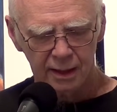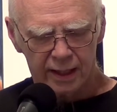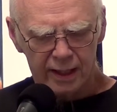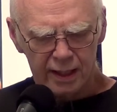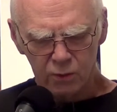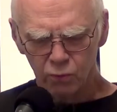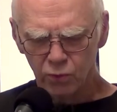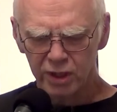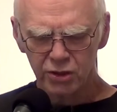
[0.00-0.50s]

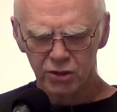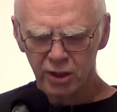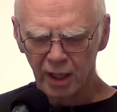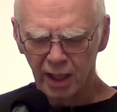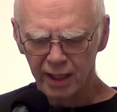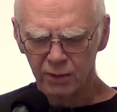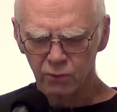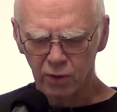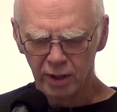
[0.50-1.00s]
in which
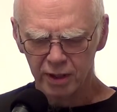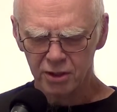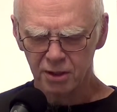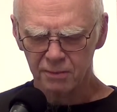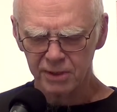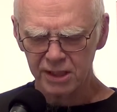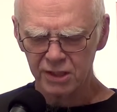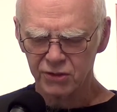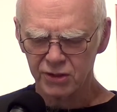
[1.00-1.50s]
I want to
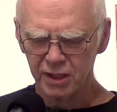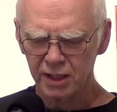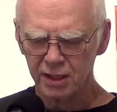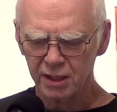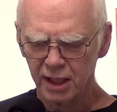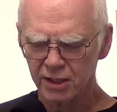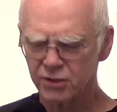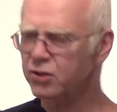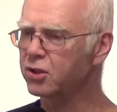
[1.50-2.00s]
be seen
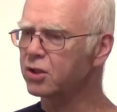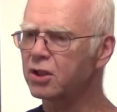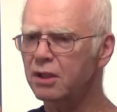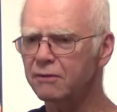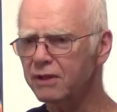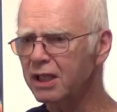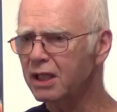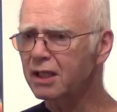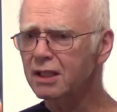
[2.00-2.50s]
as
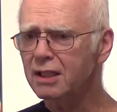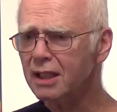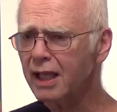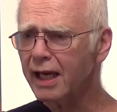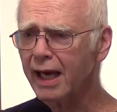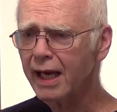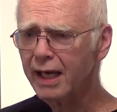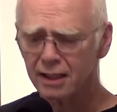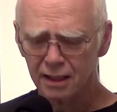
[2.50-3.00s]
giving
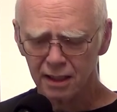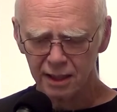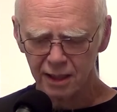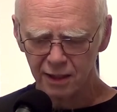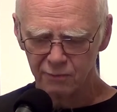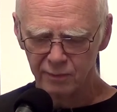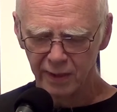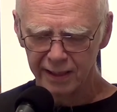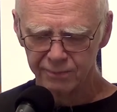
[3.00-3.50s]
gladly
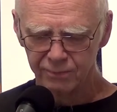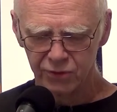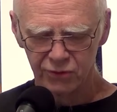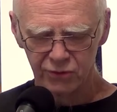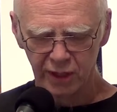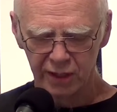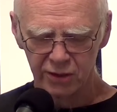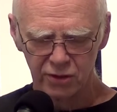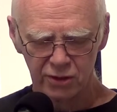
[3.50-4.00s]
of my
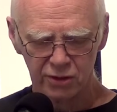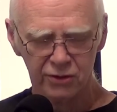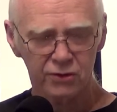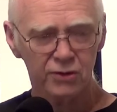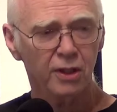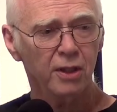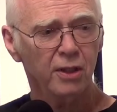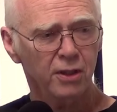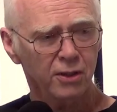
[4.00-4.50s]

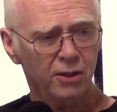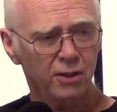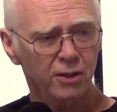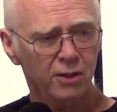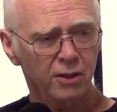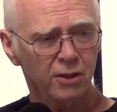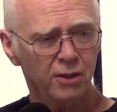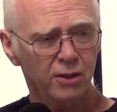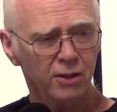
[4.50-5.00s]
possessions
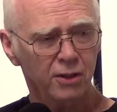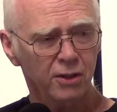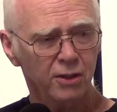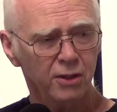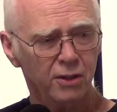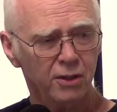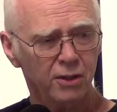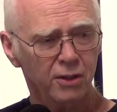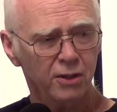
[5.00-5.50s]
to my
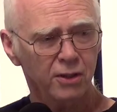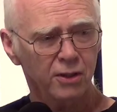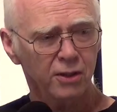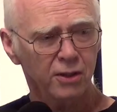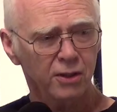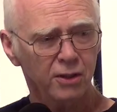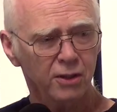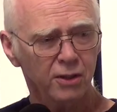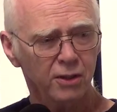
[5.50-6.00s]
friends
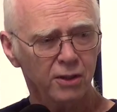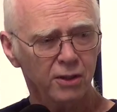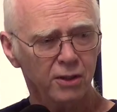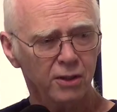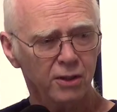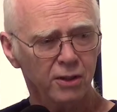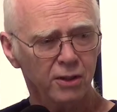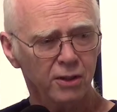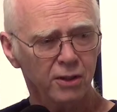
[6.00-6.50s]

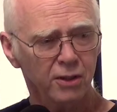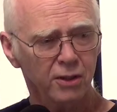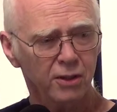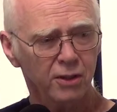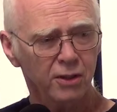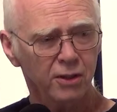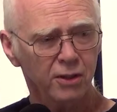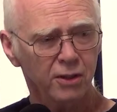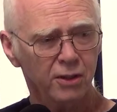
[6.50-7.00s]
who have
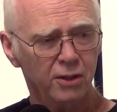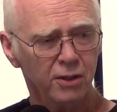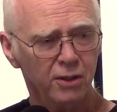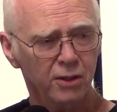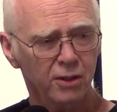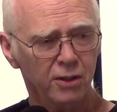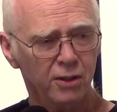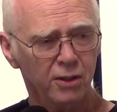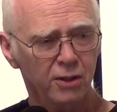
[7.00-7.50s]
proven their
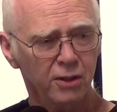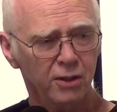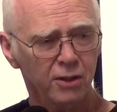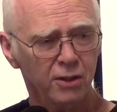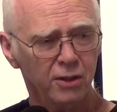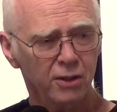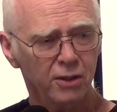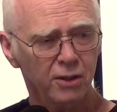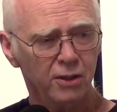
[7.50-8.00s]
value to
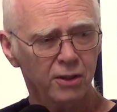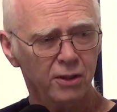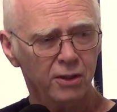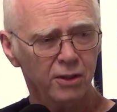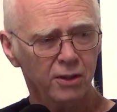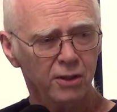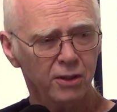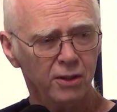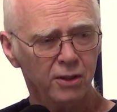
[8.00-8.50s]
me
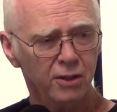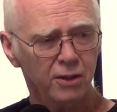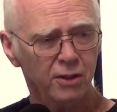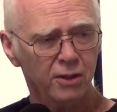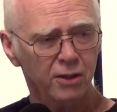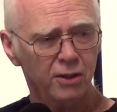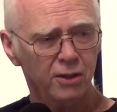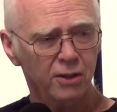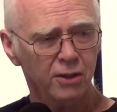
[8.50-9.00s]
by
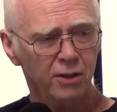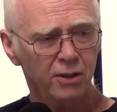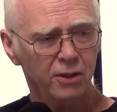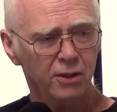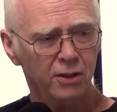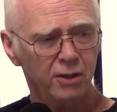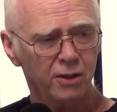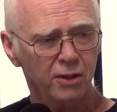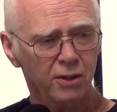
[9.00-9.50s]
being
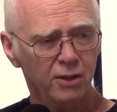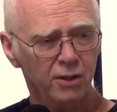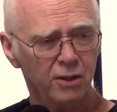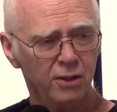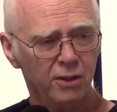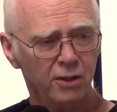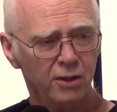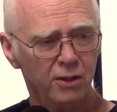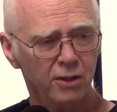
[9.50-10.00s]
reluctant to take
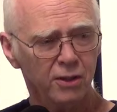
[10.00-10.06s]
them.